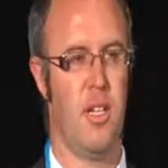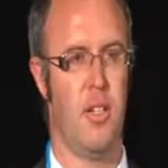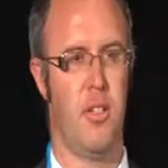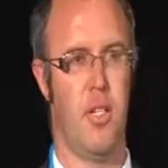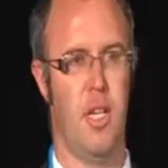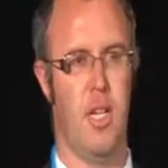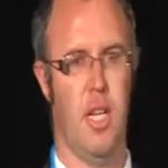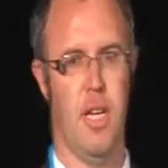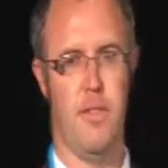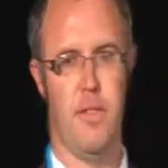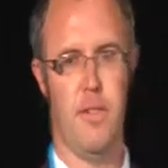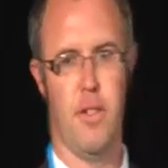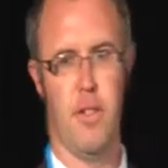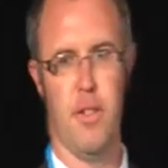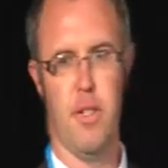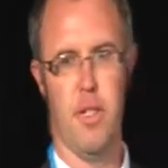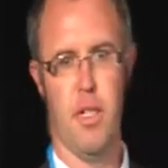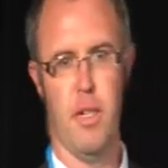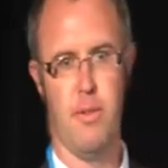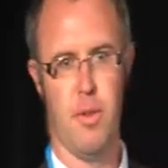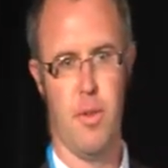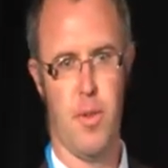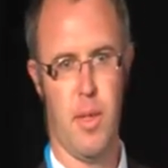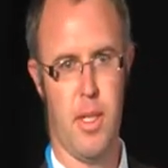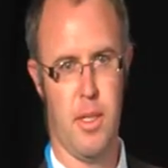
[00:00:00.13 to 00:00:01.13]
Good afternoon,
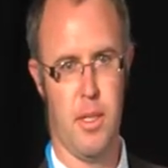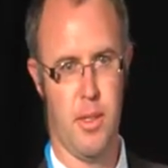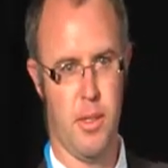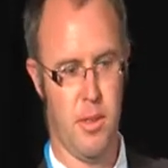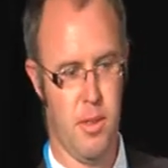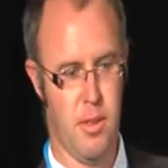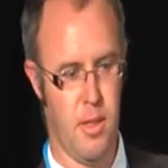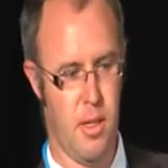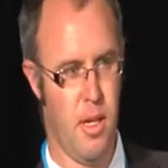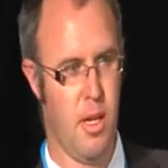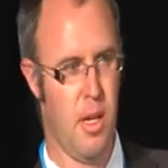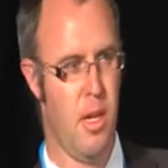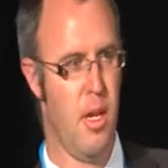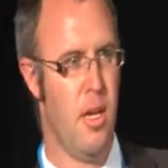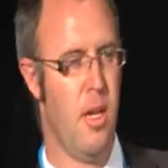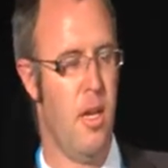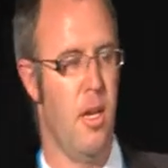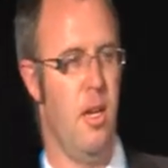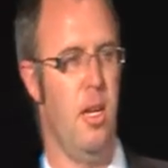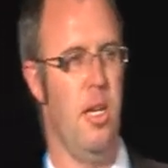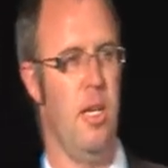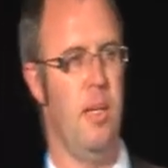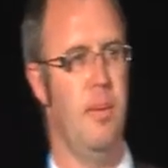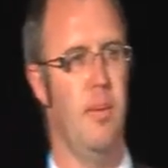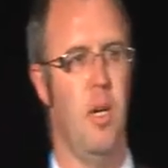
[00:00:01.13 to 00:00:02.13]
everyone.
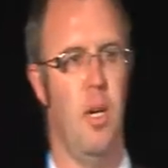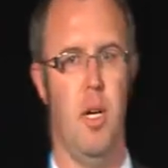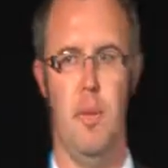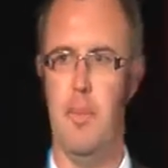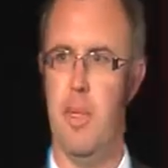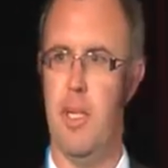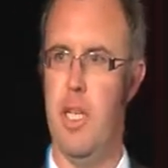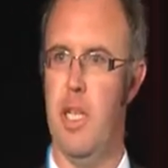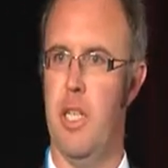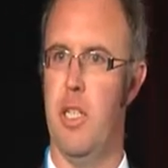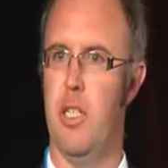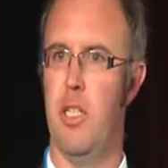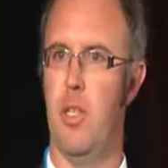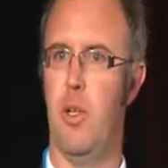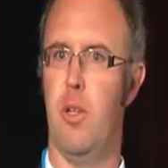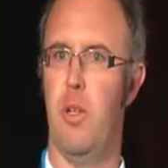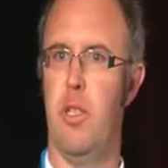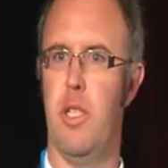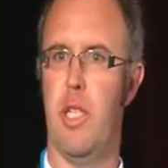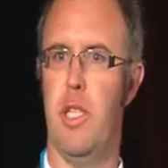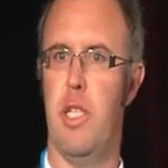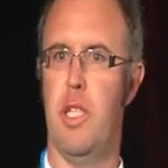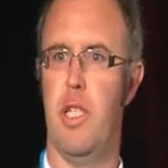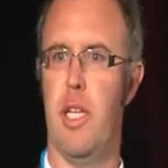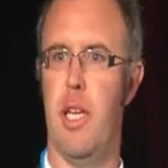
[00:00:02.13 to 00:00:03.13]
I'm here to talk
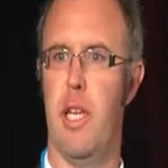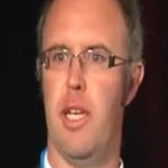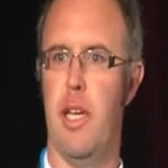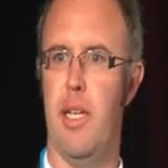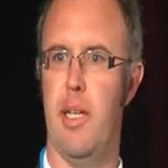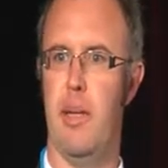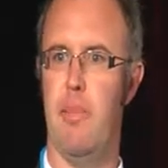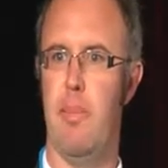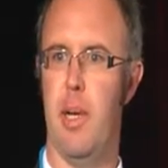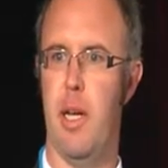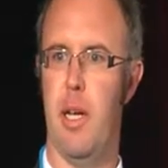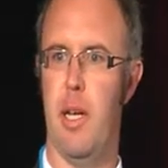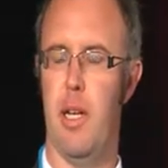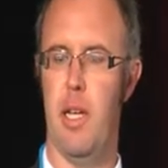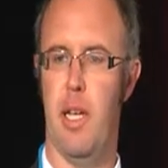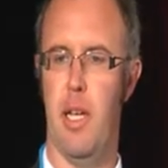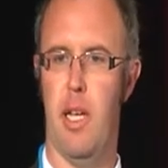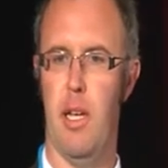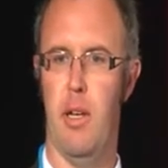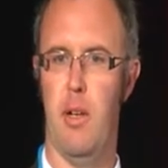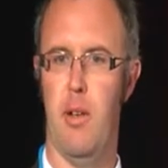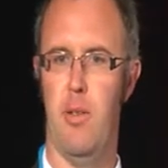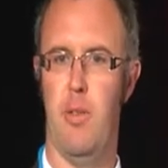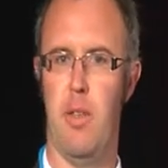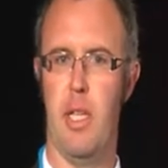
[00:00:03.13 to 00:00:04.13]
to you today about
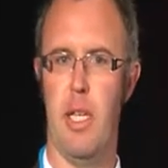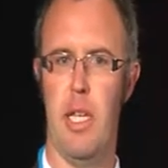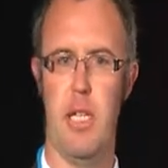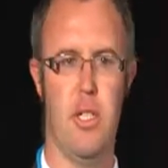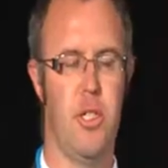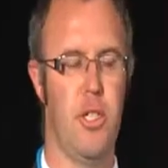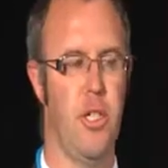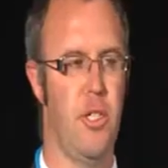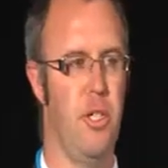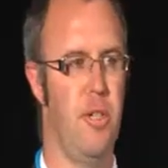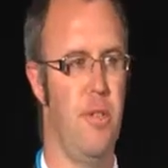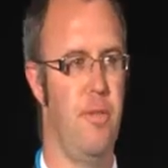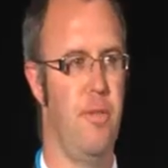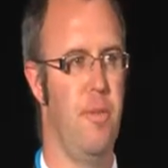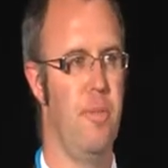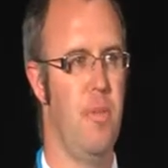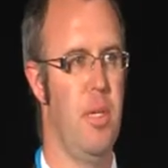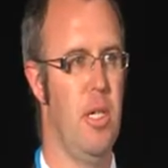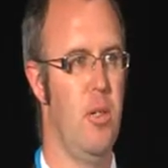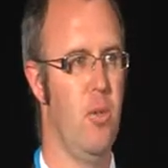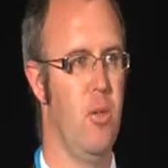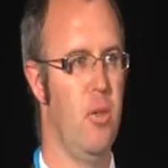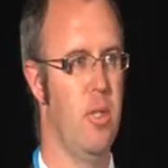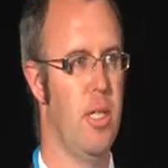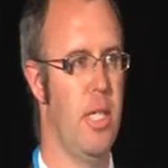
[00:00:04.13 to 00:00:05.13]
how the Institute for
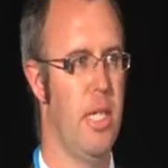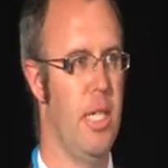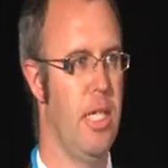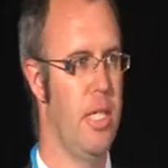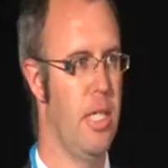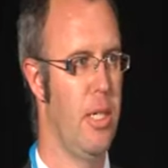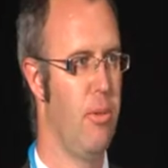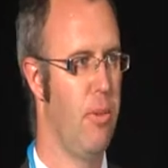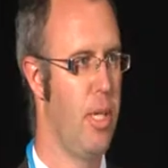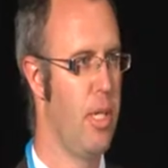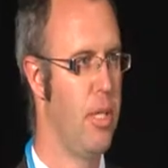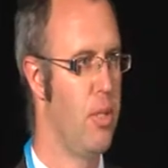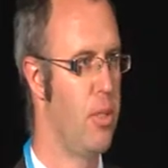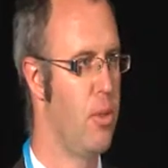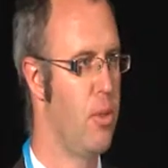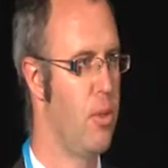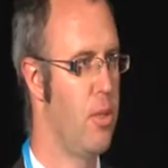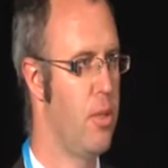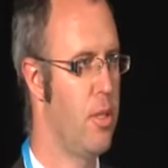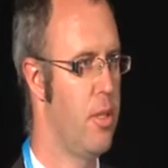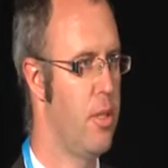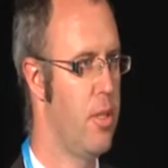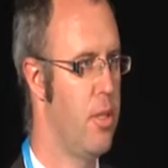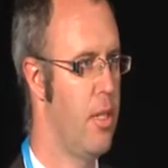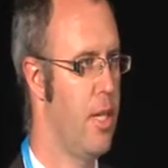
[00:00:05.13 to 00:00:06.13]
Minerals and Energy
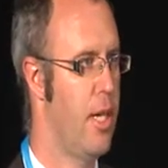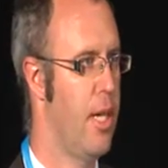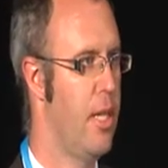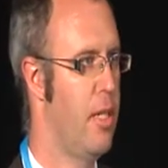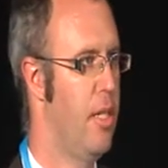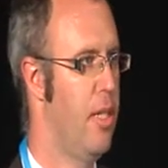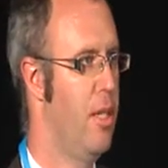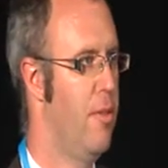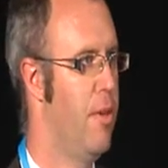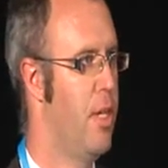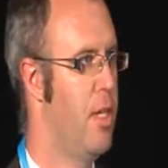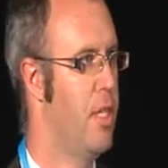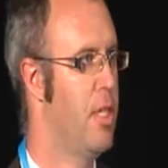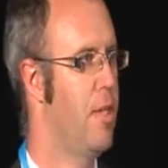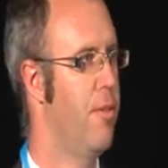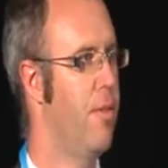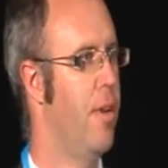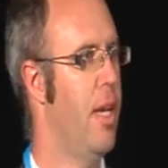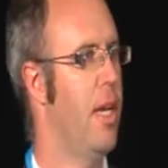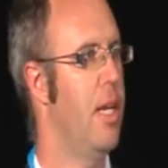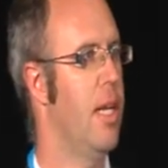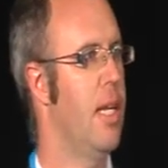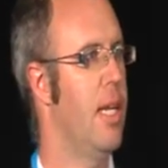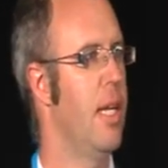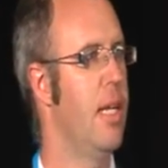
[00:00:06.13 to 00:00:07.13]
Resources at the University of
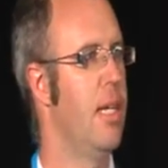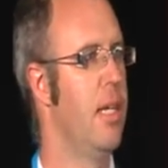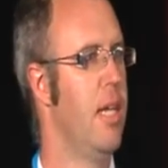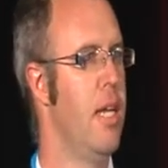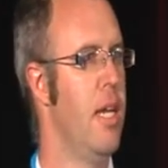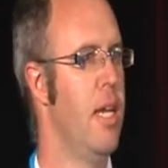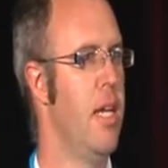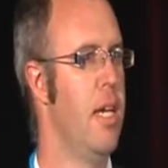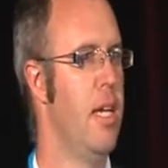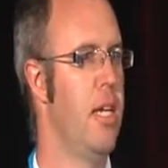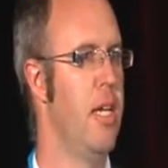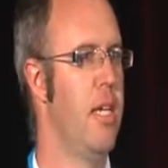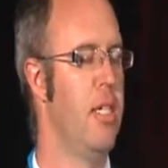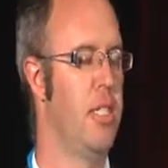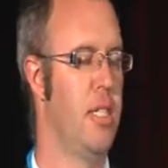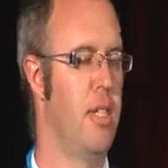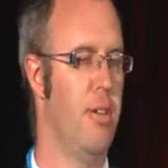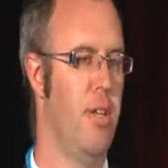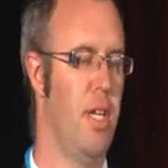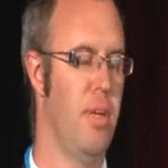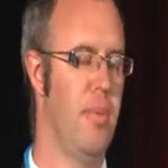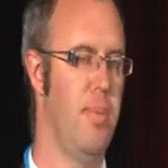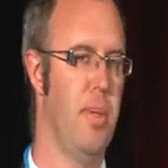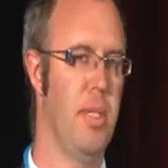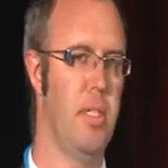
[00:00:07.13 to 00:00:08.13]
Adelaide is
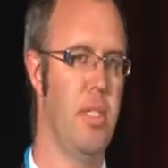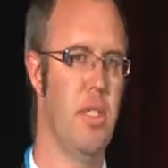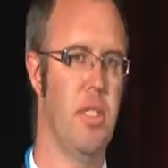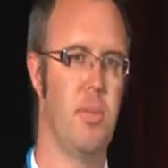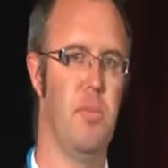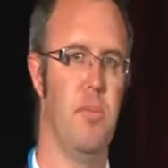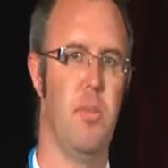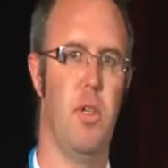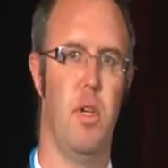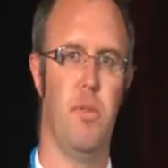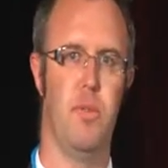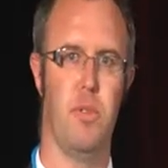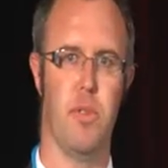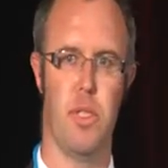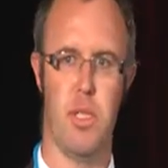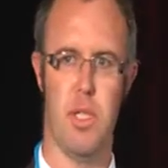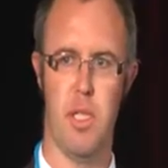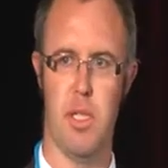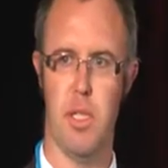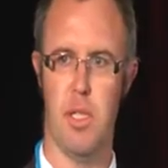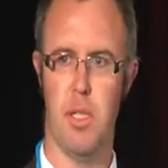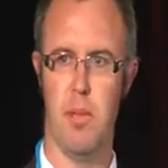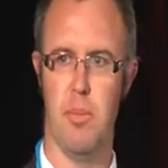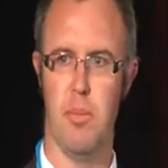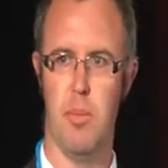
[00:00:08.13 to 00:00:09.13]
developing some novel
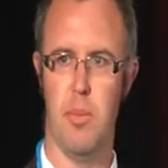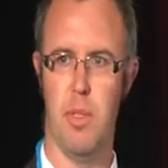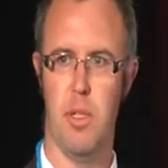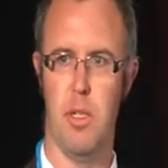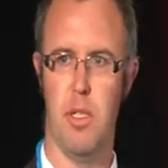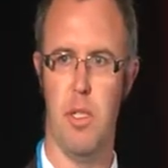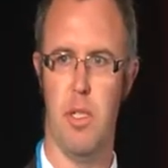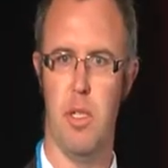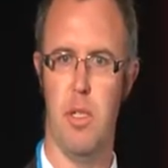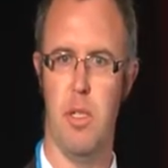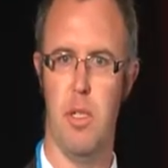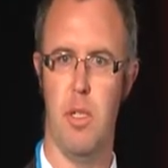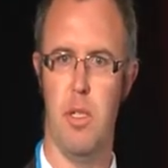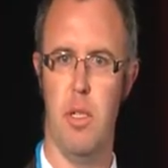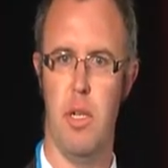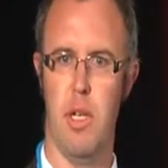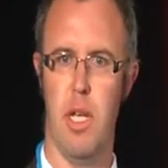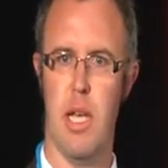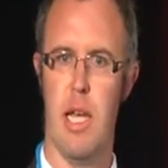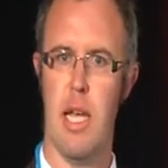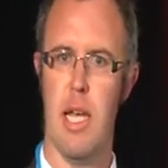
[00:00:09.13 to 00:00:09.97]
systems to